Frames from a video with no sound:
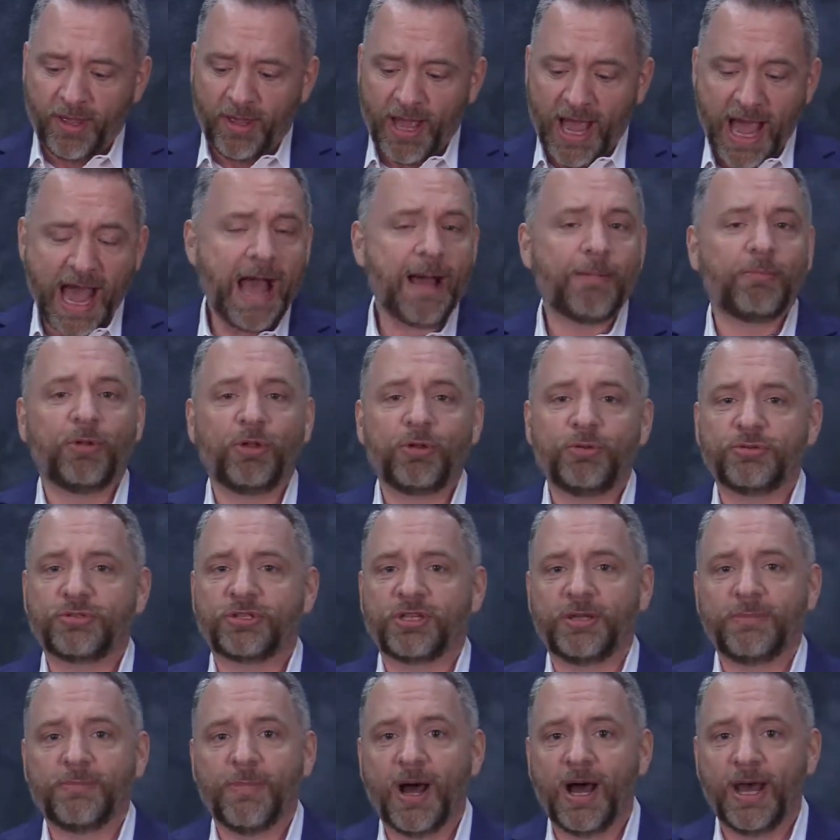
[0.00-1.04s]
I'm
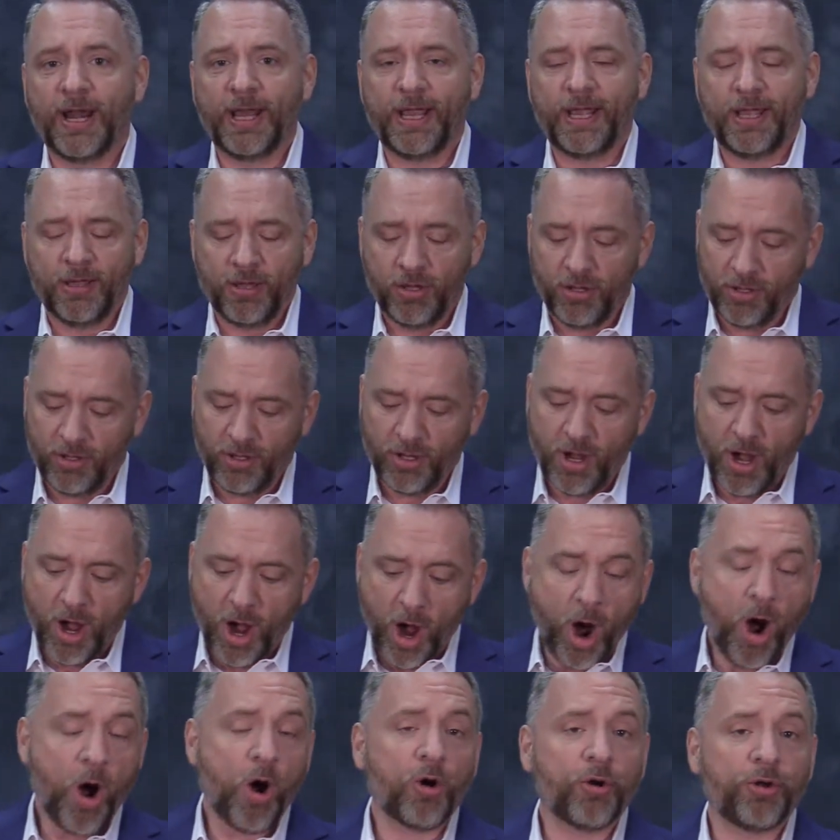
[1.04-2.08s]
losing money,
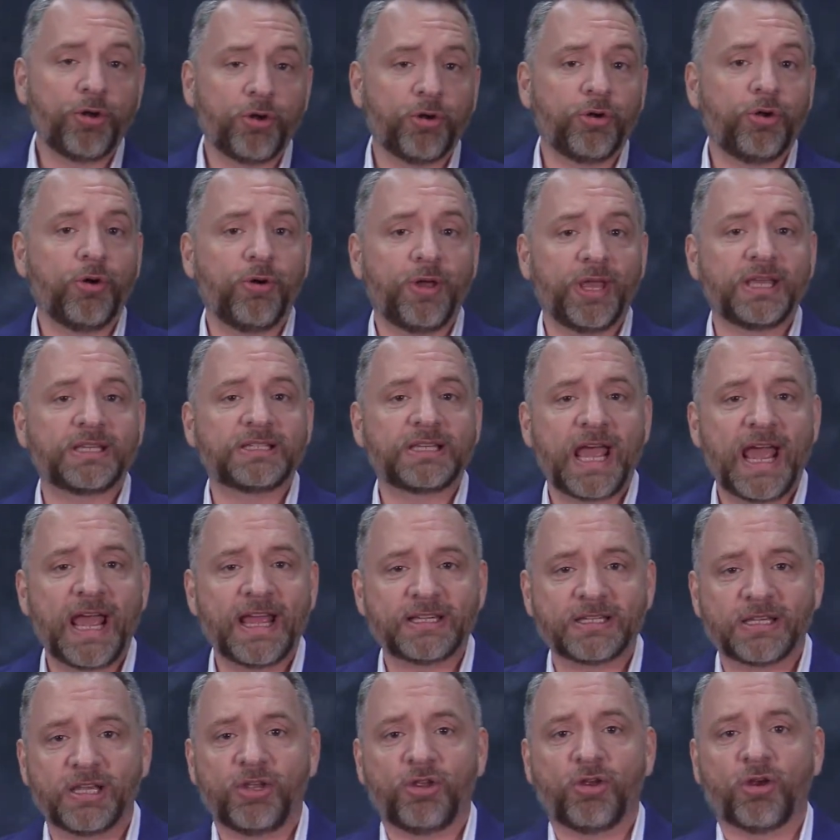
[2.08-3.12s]
all you're doing is
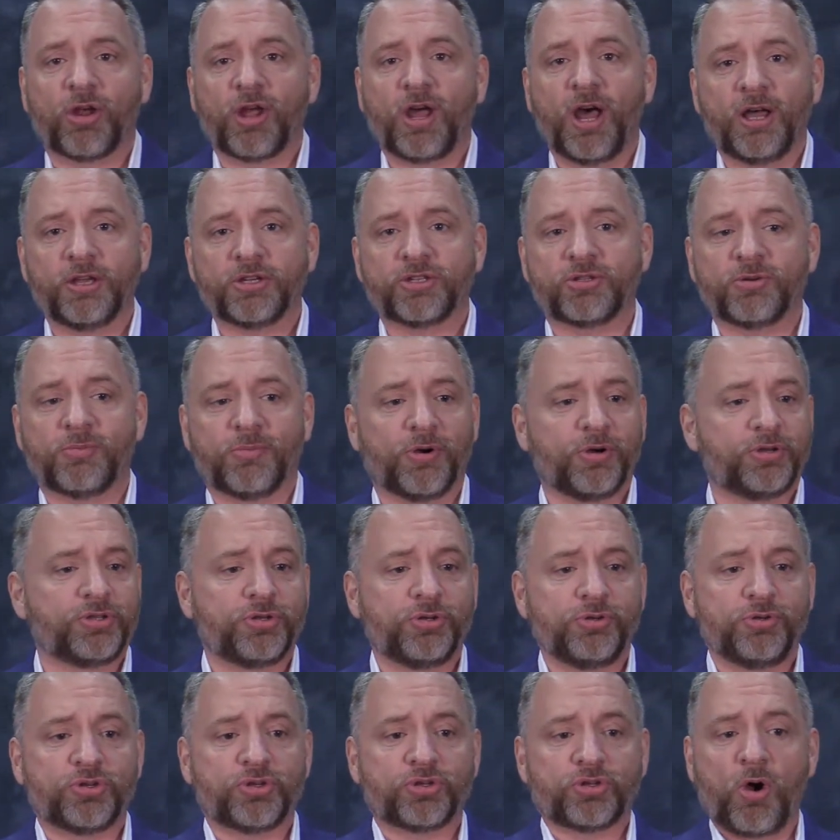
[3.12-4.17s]
asking your customer
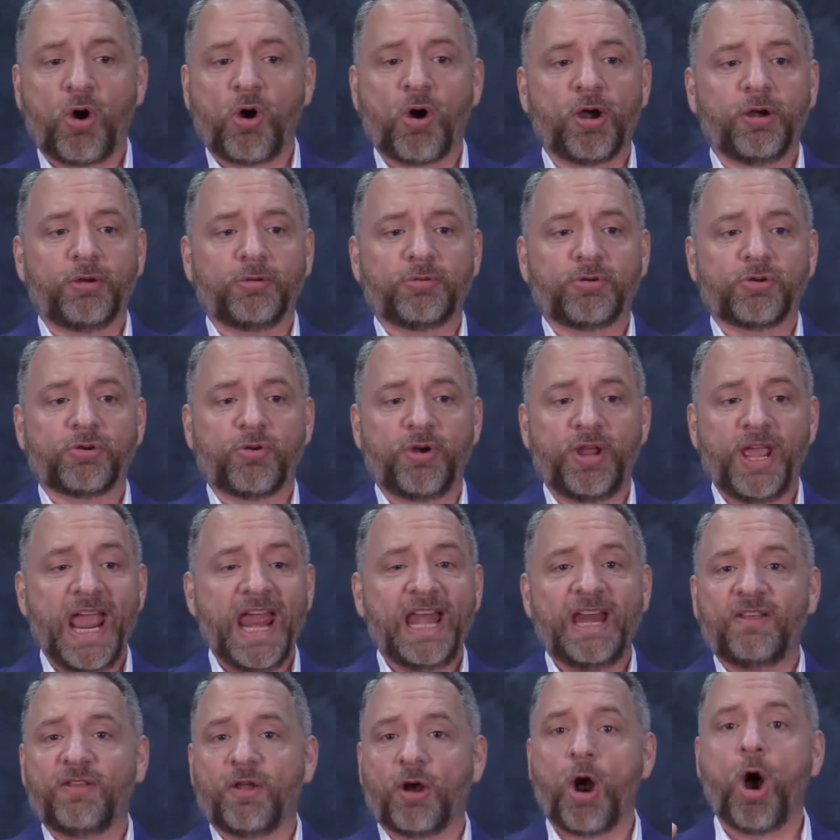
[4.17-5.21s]
to start
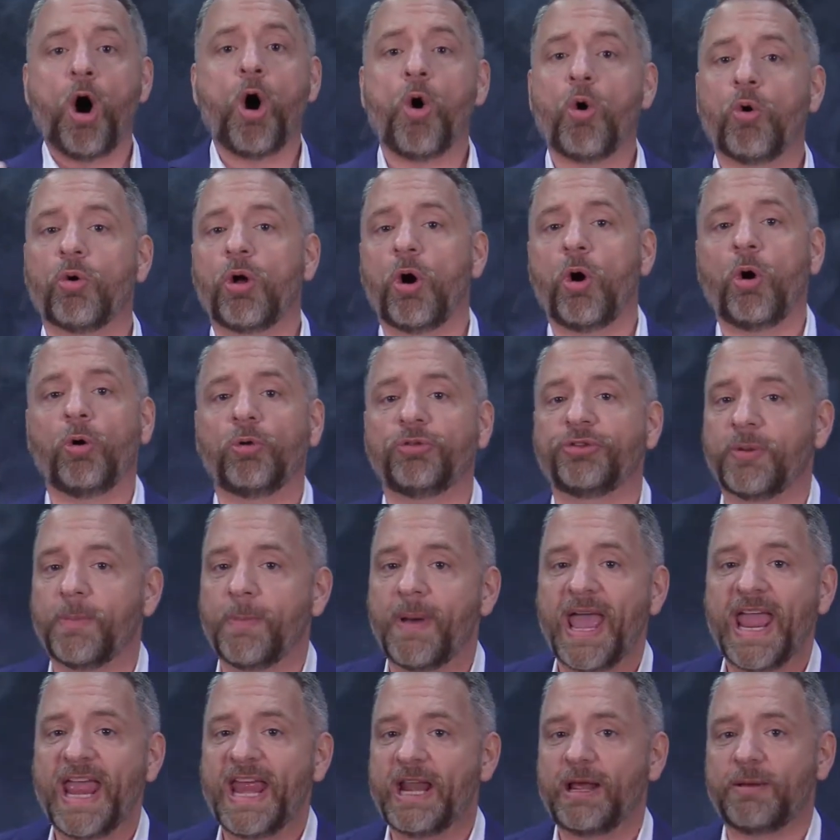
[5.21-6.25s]
creating their own
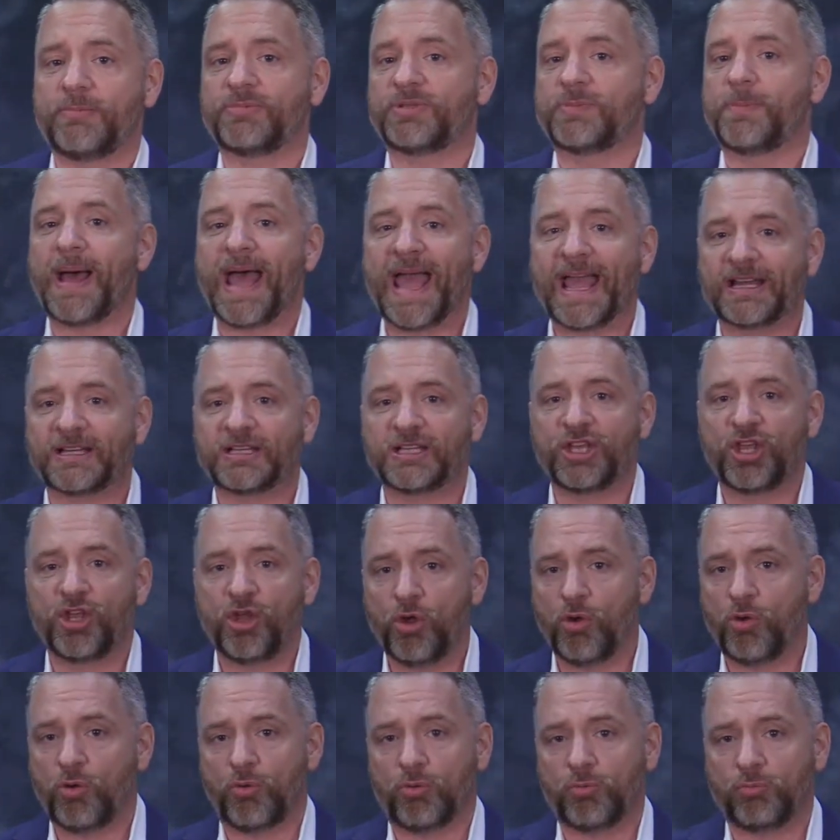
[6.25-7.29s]
ultimatums back to
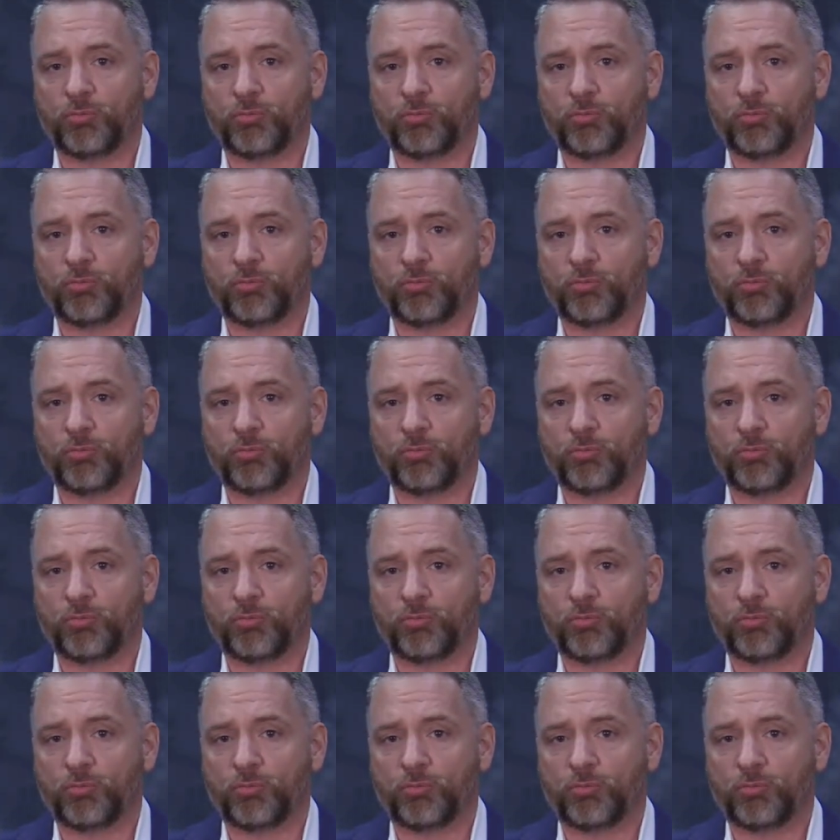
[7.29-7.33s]
you.